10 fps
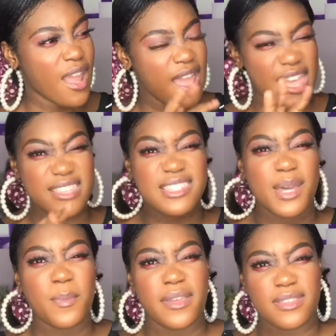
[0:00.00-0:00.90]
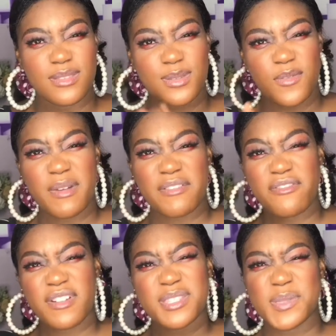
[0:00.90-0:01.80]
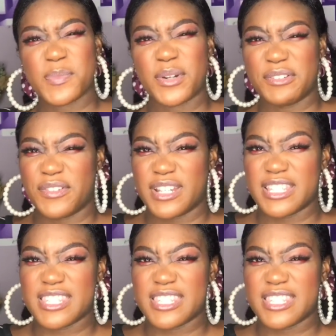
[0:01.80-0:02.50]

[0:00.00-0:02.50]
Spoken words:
escapades of my friend's boyfriend.